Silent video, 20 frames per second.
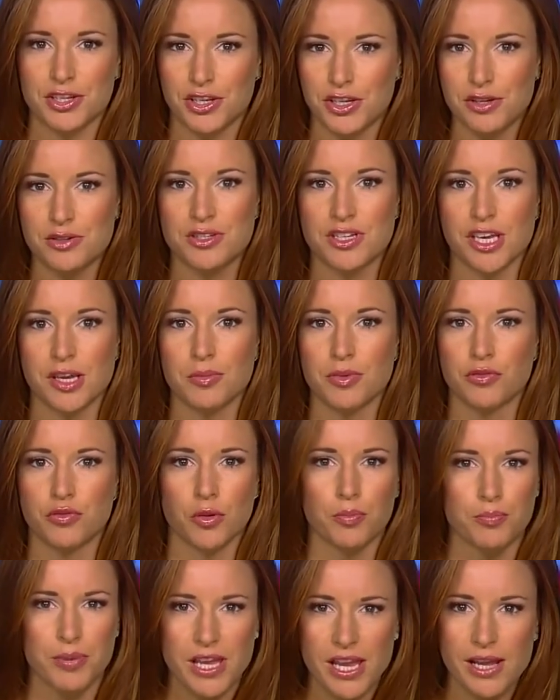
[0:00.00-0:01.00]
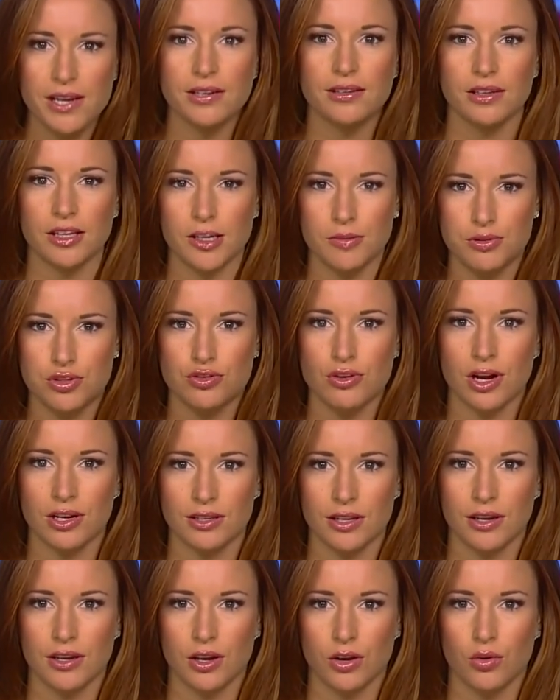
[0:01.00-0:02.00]
accusing him of repeatedly
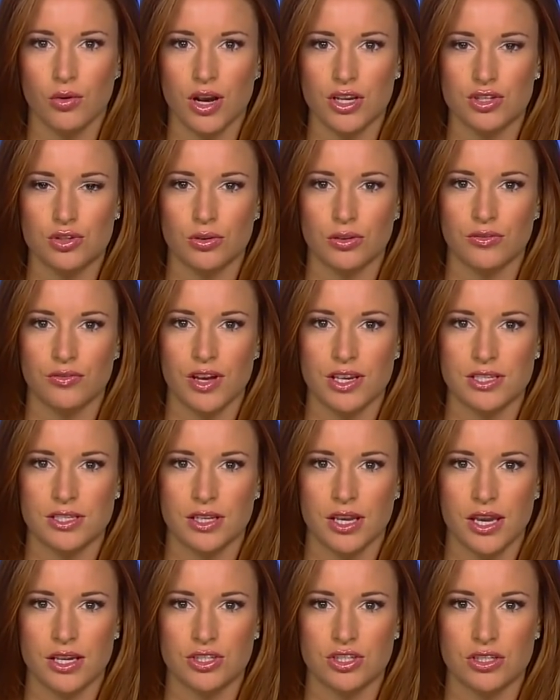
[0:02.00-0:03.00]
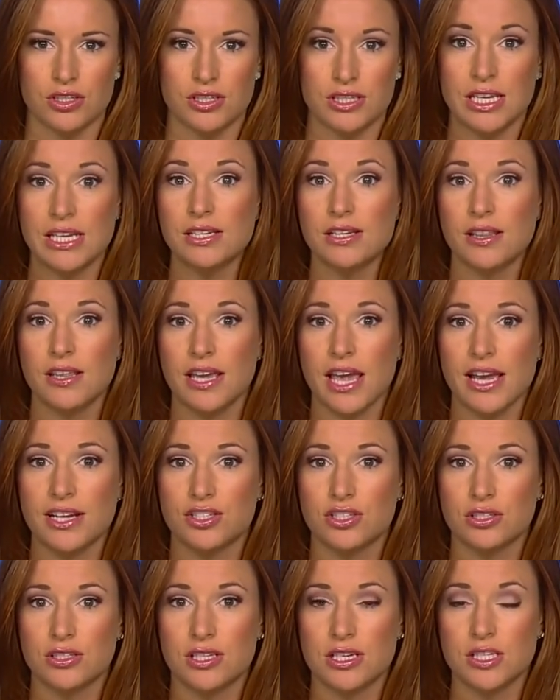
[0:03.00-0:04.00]
obstructing congressional investigations into the
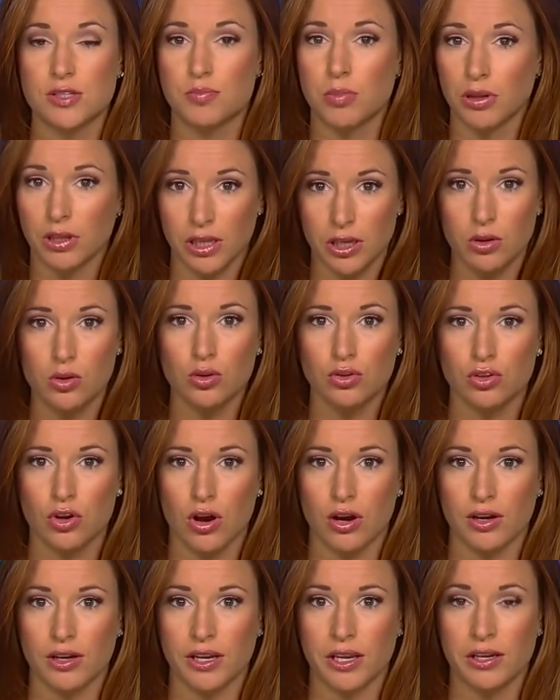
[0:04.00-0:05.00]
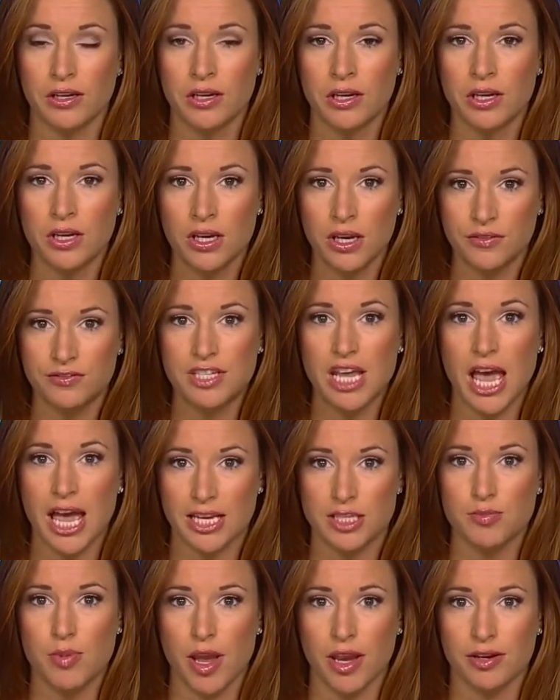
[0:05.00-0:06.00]
agency's political targeting of
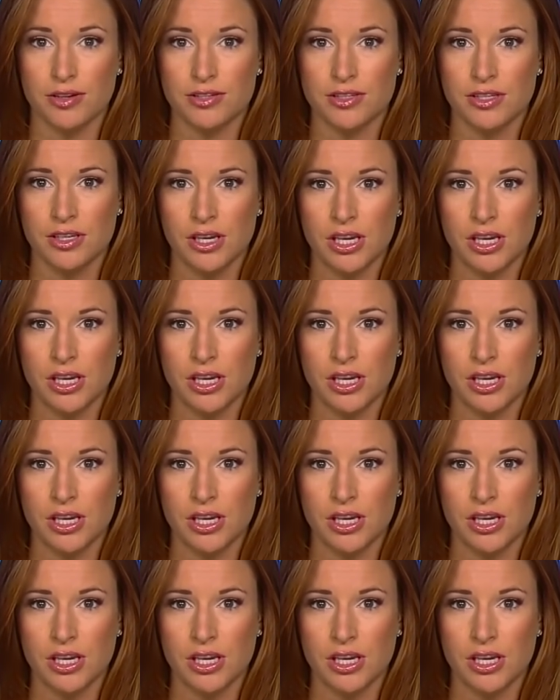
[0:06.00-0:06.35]
taxpayers.